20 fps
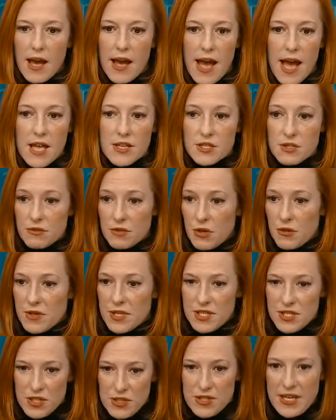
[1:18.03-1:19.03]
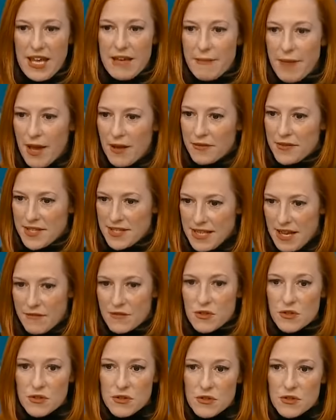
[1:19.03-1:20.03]
Uh, as you know, this just came out this
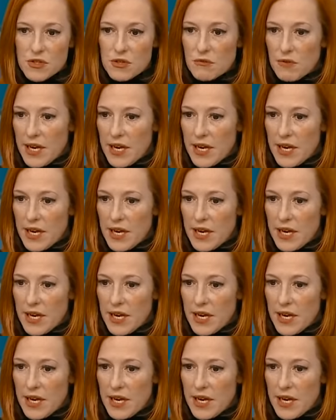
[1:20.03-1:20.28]
afternoon.